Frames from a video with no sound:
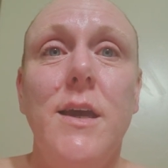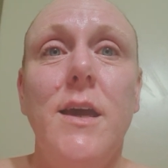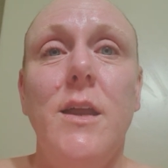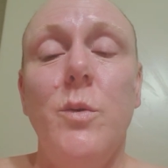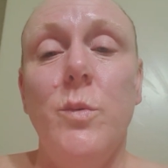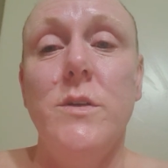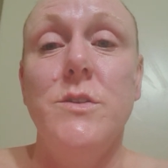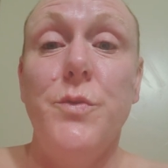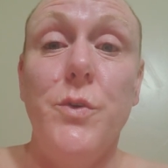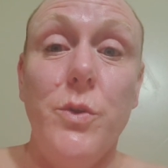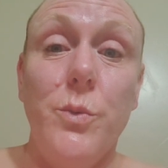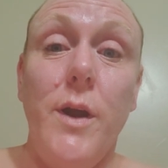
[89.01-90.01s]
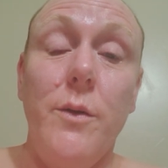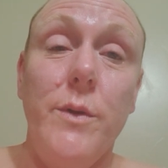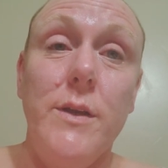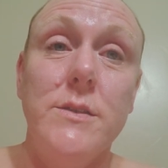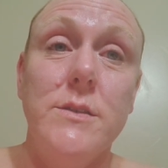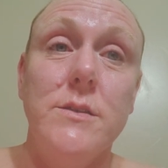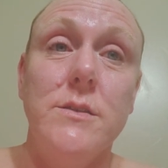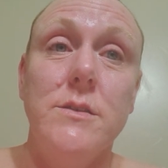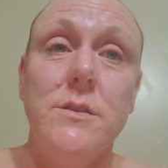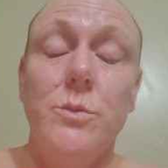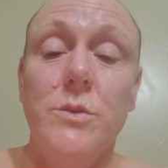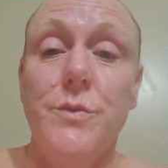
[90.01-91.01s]
And it was for the right
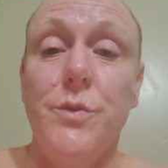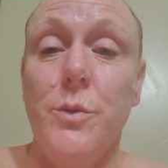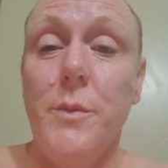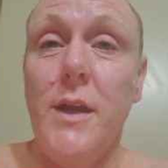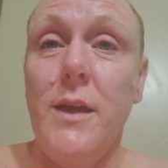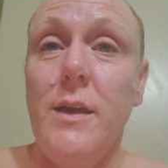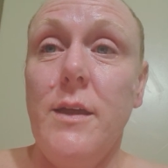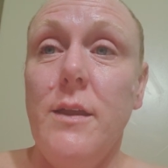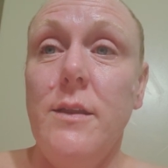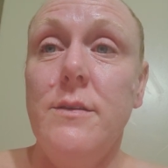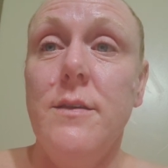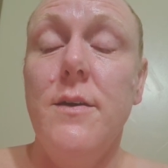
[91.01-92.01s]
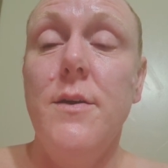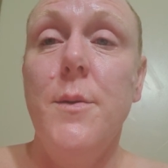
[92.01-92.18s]
reasons. It was for my kids.